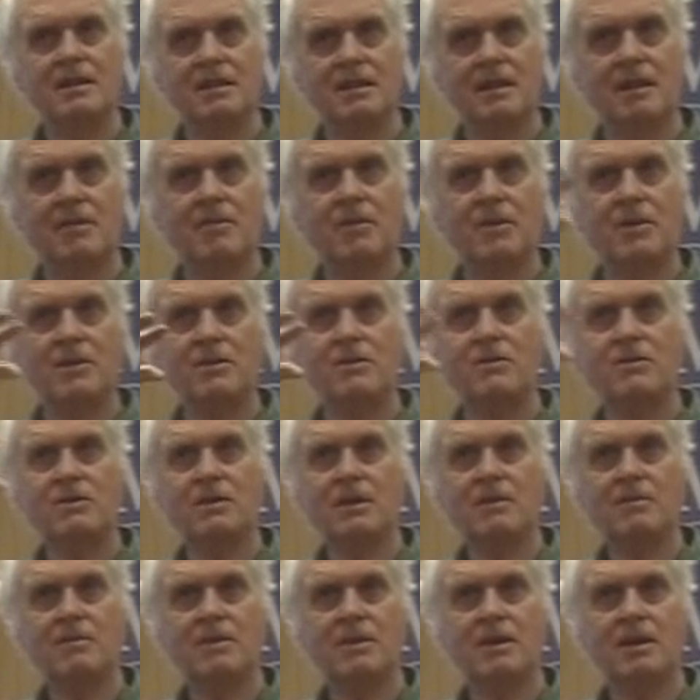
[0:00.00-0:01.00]
then we do
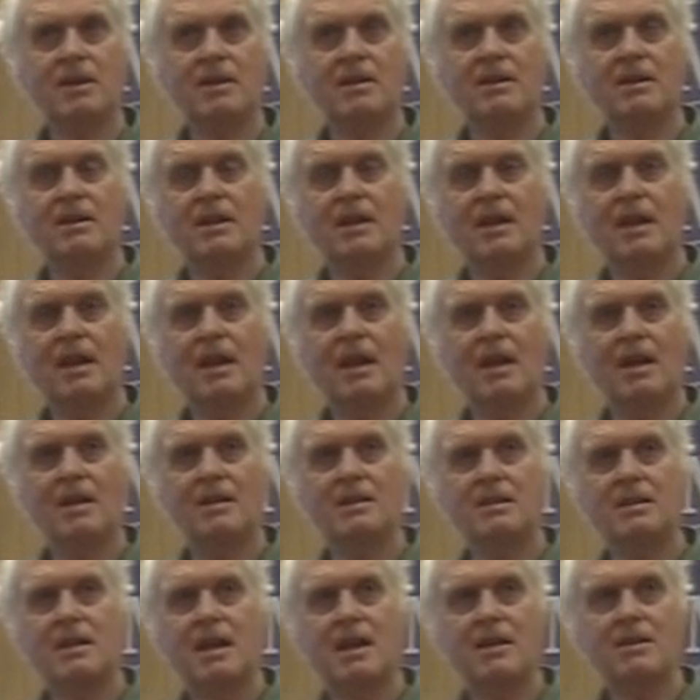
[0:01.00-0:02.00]
something,
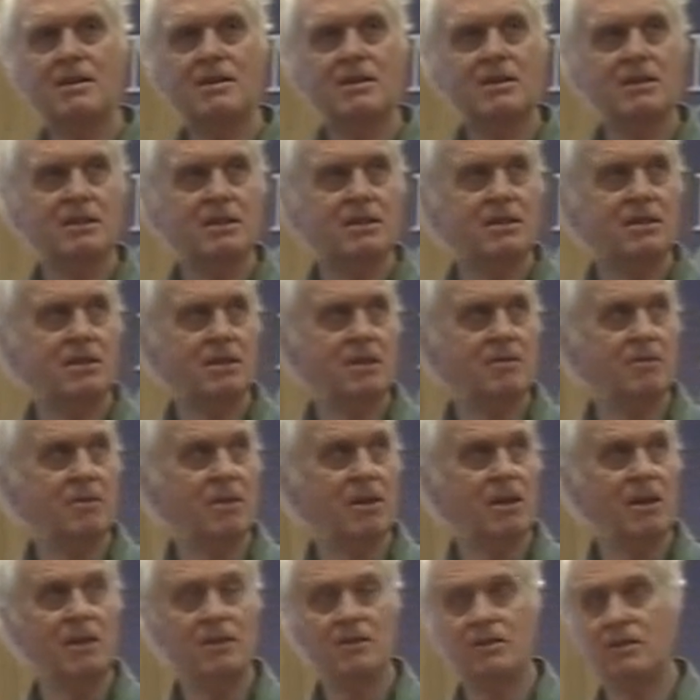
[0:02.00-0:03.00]
and that
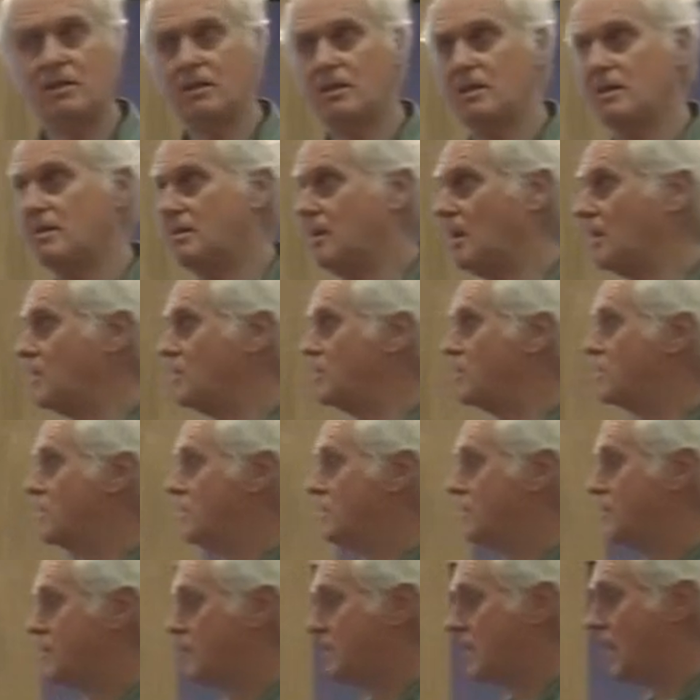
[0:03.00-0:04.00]
stimulation
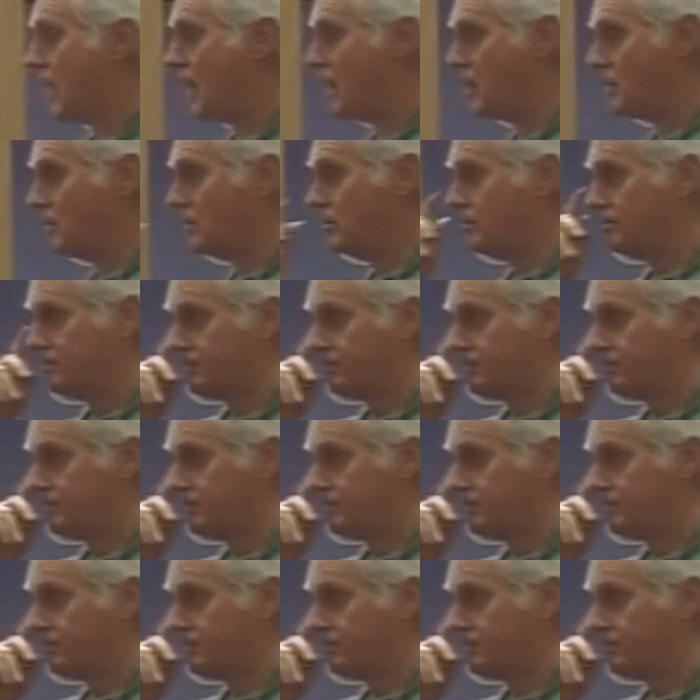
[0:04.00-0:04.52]
goes down.